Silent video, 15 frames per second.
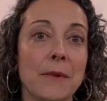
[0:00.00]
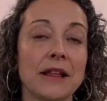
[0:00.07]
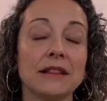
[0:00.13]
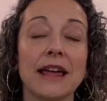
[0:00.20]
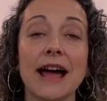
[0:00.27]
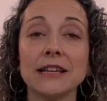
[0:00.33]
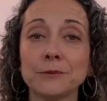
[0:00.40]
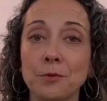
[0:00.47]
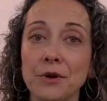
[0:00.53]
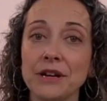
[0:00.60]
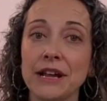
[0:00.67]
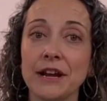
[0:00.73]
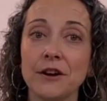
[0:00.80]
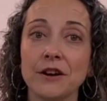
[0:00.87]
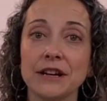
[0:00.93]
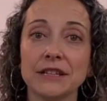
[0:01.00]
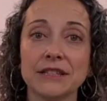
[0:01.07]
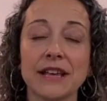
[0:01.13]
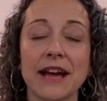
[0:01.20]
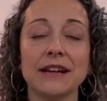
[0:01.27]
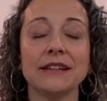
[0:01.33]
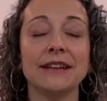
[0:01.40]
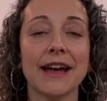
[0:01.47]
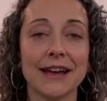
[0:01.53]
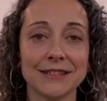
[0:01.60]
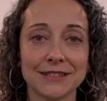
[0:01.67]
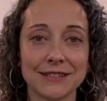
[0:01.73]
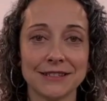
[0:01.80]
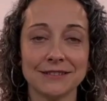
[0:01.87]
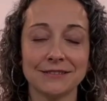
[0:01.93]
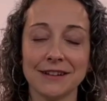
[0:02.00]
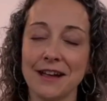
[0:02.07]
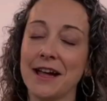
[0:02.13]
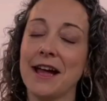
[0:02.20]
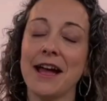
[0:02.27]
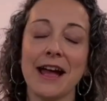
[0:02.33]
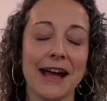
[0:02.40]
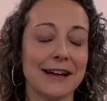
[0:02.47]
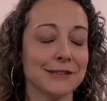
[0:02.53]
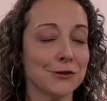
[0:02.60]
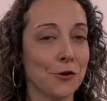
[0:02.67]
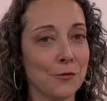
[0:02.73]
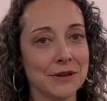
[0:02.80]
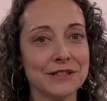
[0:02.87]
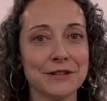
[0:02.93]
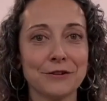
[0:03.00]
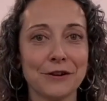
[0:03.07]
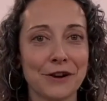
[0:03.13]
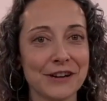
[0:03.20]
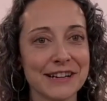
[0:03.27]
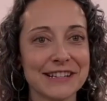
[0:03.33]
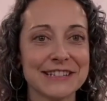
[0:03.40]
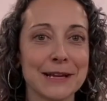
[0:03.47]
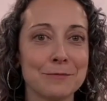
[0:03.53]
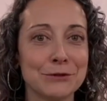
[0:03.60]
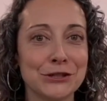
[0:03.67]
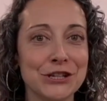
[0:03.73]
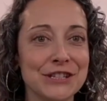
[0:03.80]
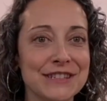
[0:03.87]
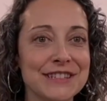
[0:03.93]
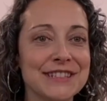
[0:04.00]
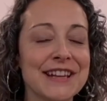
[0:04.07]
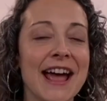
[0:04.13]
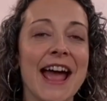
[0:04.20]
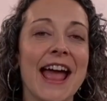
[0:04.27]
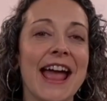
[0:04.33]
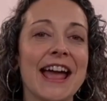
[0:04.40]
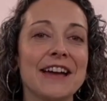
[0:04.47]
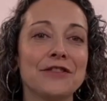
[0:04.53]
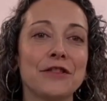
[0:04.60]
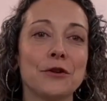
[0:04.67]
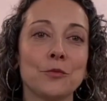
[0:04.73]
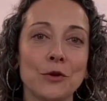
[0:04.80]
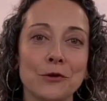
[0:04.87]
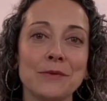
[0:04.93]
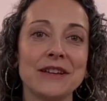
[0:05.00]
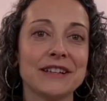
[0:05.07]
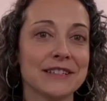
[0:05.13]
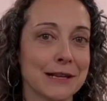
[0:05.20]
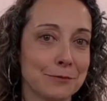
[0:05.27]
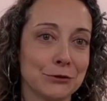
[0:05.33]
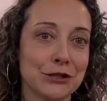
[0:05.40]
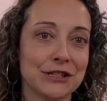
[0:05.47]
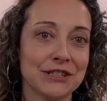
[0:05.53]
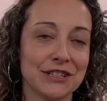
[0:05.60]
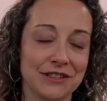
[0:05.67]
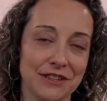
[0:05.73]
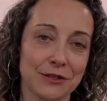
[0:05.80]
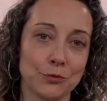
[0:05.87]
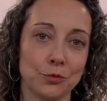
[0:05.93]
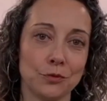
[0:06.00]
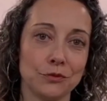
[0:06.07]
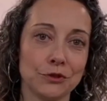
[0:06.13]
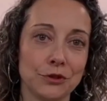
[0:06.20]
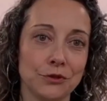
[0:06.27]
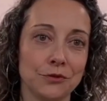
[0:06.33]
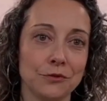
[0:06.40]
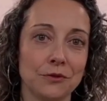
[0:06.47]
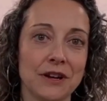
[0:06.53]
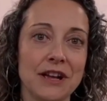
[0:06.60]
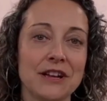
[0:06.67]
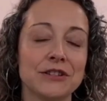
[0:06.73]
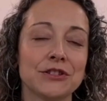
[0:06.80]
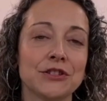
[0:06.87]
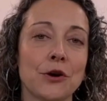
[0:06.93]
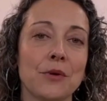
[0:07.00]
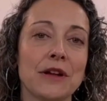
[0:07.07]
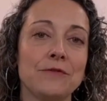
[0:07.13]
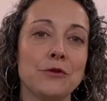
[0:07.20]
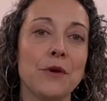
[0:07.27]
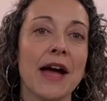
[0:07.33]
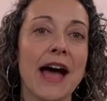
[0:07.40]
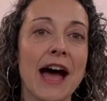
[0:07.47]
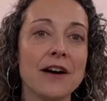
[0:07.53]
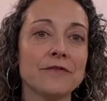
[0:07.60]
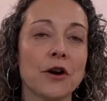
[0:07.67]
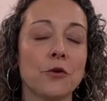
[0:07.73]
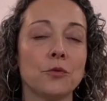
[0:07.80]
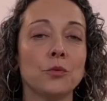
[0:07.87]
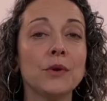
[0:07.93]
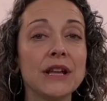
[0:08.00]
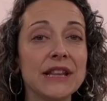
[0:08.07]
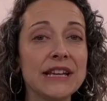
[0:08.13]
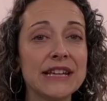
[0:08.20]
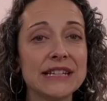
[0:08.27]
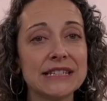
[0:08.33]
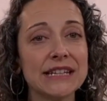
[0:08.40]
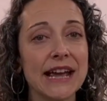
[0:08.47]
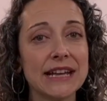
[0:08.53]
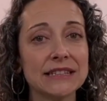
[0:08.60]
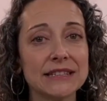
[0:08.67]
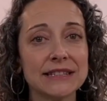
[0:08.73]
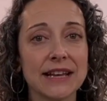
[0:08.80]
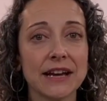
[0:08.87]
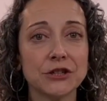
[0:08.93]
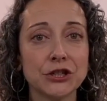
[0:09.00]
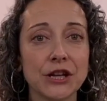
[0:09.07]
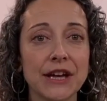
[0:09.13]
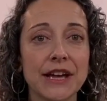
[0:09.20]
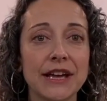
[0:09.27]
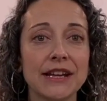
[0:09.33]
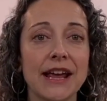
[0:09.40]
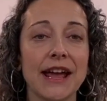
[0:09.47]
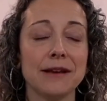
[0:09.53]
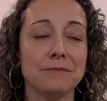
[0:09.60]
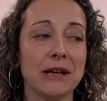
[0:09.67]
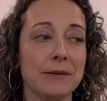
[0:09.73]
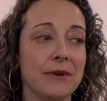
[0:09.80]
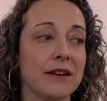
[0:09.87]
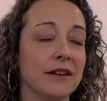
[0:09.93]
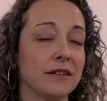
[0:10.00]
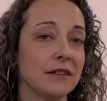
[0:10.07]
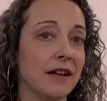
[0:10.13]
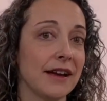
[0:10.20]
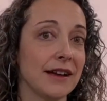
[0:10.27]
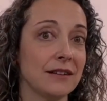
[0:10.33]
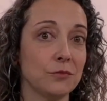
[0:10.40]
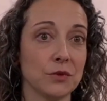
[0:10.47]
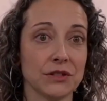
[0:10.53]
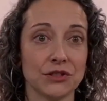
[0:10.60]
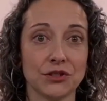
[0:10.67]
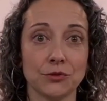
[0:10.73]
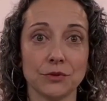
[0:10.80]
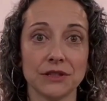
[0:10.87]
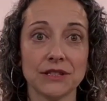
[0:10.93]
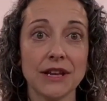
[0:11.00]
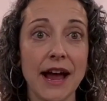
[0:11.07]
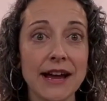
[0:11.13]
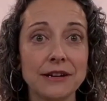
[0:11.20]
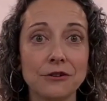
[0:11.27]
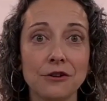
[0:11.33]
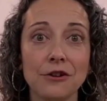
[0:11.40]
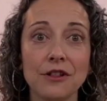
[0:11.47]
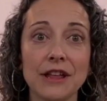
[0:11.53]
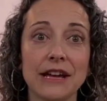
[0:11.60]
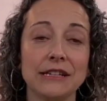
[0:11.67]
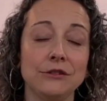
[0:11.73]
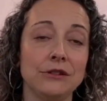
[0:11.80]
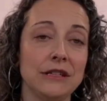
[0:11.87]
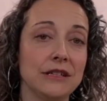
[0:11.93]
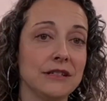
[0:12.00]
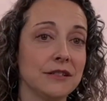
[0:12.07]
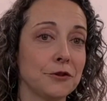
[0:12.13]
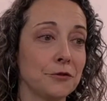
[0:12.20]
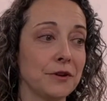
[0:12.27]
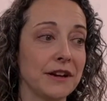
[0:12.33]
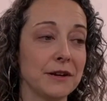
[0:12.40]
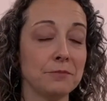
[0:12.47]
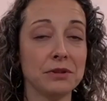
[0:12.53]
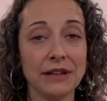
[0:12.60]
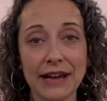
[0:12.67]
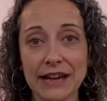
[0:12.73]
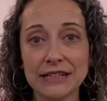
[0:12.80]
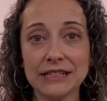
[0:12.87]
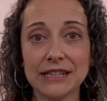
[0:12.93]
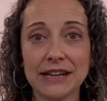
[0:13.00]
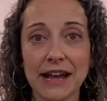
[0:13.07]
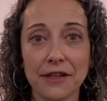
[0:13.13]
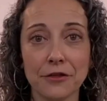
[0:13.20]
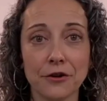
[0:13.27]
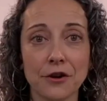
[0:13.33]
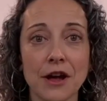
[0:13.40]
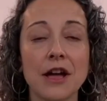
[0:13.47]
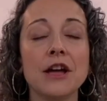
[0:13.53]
last point here is that yes, as always, there are exceptions, and there will be exceptions to this rule too. So if you have a really intense session and maybe a client was suicidal and you needed to create a plan together,